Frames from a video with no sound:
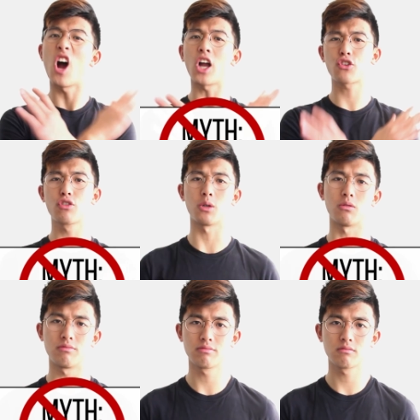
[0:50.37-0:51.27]
not true.
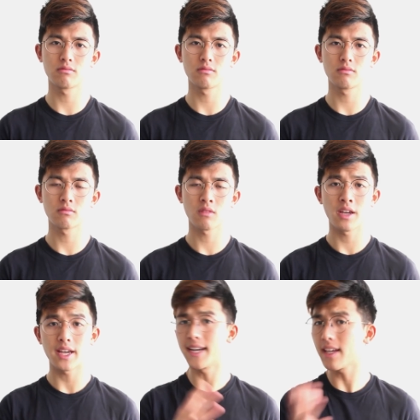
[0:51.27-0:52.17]

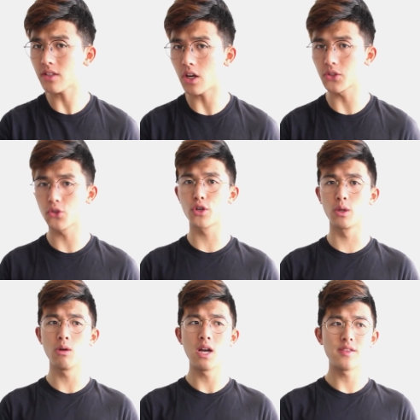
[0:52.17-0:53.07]
It is also
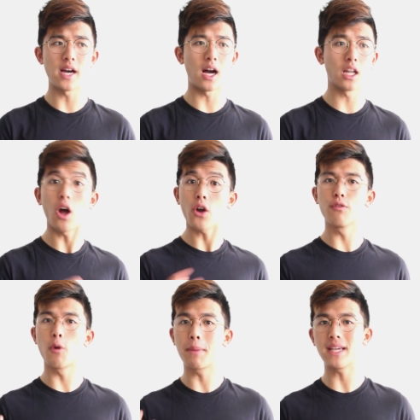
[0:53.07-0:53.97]
true that a lot
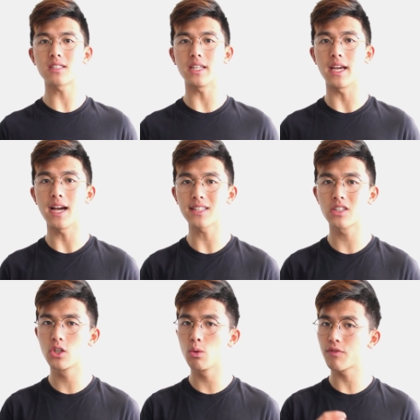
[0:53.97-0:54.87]
of obesity has
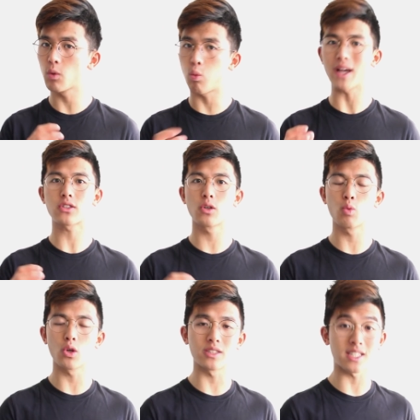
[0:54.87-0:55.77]
to do with the Western
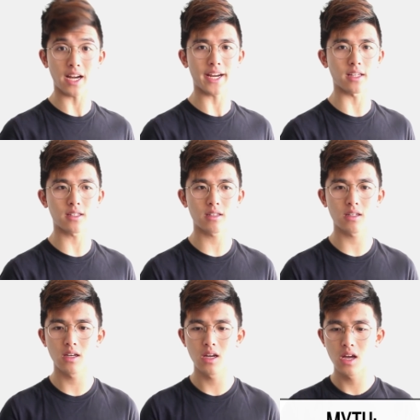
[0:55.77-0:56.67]
world's diet,
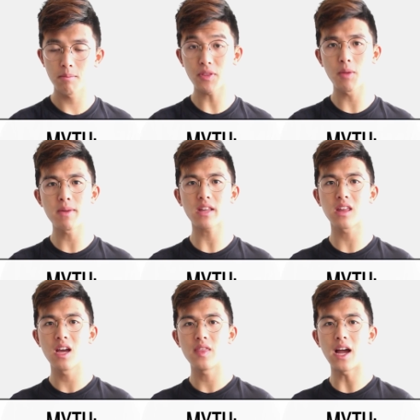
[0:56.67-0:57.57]
but the
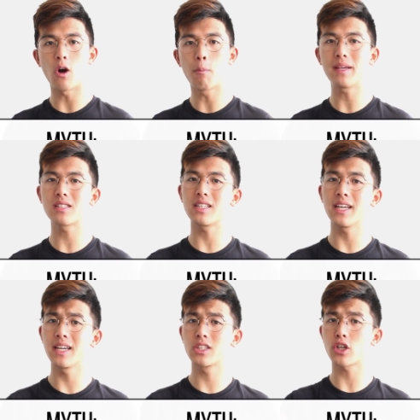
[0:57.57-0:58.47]
myth that
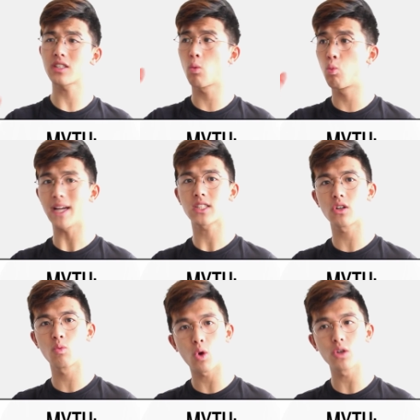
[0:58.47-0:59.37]
obesity is just a Western